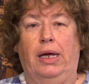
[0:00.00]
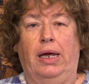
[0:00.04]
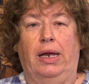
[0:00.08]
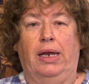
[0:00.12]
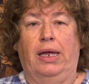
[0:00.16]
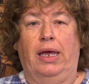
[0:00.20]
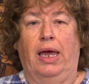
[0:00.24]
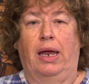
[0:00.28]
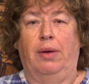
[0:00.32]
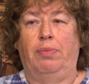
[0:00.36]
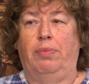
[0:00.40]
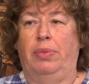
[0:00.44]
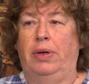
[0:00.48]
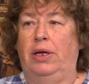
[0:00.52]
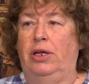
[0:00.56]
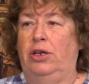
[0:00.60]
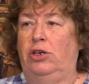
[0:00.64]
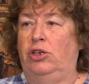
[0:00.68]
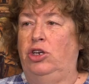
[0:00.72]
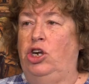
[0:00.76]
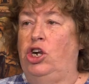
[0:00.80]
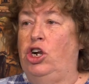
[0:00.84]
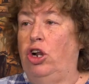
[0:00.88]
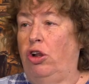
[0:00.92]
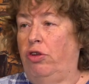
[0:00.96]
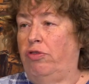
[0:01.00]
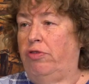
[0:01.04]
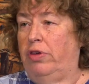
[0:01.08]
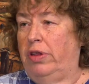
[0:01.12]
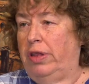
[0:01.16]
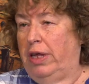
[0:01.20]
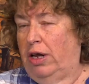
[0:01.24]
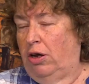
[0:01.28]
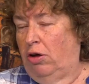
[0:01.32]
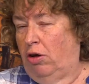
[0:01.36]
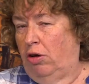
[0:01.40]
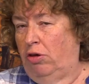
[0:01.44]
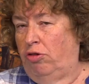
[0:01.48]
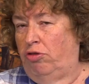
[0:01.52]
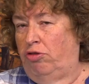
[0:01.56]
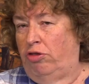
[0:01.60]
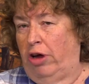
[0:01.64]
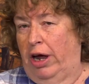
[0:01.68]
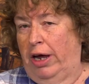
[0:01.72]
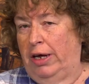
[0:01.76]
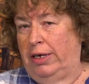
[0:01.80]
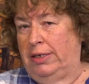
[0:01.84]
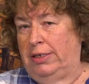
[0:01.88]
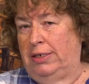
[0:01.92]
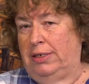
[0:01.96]
It can be children that are on
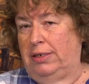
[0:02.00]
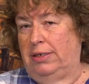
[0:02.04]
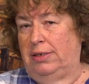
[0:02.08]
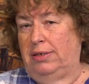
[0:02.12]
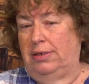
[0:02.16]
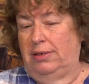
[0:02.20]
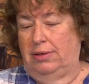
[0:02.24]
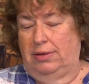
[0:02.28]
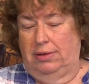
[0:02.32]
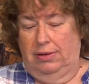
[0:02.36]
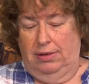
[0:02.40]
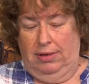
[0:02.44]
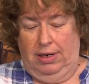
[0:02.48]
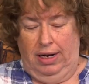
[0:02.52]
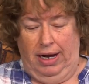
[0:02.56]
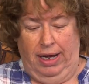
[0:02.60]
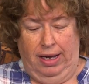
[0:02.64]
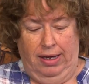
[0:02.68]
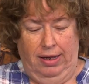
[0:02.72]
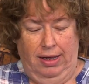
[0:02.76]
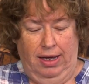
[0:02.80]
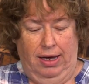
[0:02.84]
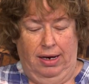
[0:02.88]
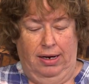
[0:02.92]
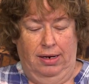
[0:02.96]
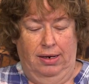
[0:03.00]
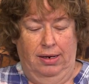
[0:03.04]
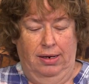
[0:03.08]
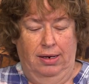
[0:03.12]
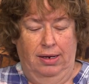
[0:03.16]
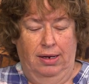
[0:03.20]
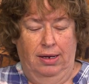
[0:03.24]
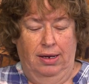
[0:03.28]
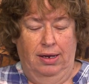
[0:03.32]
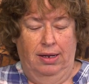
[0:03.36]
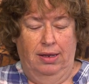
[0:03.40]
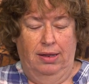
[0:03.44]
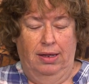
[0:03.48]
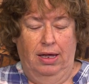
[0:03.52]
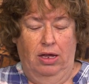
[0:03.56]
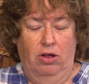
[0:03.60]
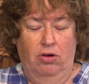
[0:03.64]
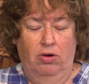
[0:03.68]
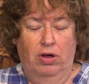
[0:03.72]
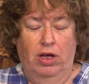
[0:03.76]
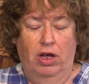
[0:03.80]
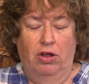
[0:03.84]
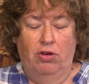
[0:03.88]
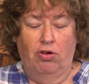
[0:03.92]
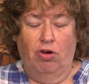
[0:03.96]
drugs, like that. Then
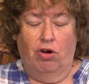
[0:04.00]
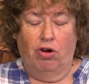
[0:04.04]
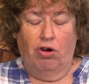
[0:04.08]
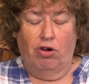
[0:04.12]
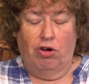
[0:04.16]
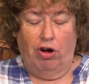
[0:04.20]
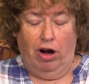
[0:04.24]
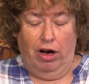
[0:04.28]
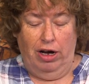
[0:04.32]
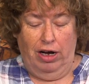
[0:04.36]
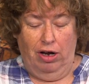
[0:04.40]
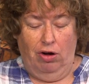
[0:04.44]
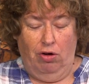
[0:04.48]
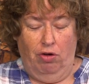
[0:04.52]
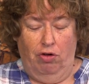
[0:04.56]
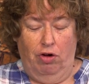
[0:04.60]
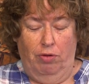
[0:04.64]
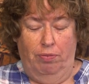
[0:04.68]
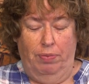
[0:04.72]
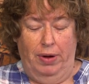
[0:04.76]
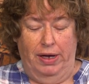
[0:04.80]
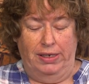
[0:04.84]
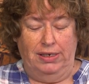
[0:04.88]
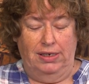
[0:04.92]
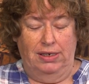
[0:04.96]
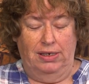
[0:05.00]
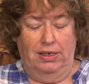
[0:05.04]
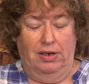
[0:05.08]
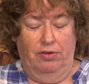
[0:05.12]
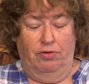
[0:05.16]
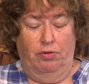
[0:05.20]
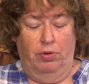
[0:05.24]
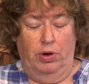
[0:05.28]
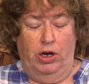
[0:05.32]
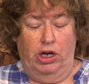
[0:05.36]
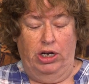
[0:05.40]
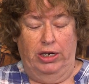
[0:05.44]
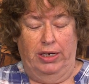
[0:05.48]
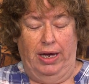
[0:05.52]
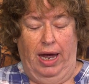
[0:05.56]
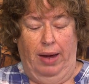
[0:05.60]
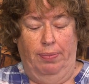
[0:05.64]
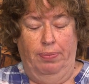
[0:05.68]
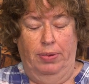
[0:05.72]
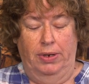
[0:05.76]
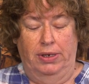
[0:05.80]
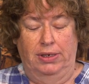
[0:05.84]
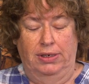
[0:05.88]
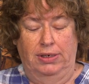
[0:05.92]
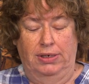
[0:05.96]
you get your chronic or repetitive, which
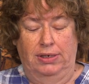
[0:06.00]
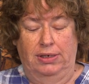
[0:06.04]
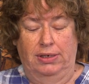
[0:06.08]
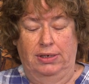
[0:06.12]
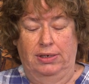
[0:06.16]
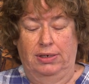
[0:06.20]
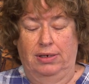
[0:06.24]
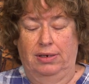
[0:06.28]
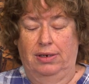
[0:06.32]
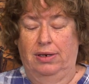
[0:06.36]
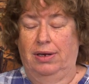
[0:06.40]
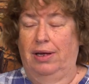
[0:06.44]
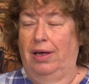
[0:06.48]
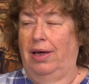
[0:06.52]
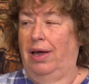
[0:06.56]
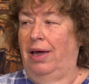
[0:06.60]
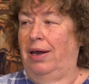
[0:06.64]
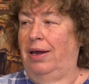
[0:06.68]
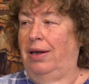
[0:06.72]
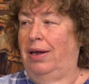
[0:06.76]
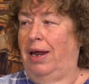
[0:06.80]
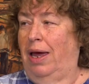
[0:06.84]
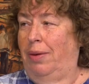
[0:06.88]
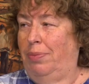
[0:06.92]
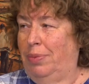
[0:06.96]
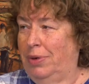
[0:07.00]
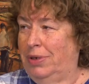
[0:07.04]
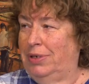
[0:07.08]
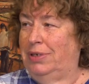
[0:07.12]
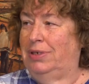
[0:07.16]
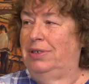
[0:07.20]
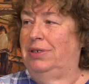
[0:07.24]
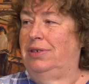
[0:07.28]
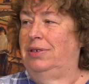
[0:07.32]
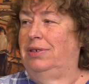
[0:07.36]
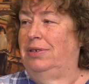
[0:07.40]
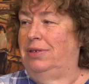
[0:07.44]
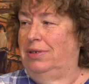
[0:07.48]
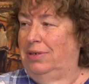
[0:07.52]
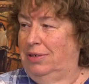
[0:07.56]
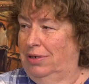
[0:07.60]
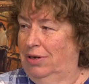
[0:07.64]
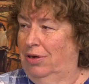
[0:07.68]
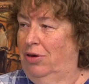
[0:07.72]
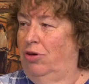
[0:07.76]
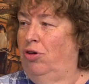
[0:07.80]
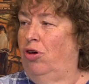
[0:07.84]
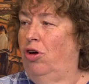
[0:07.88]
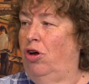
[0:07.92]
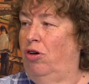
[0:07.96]
happens, and it happens
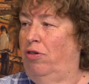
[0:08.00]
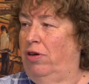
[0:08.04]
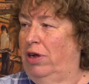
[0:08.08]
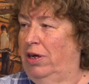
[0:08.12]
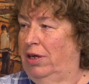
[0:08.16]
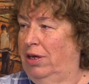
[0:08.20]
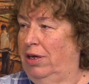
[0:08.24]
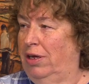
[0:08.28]
occurring.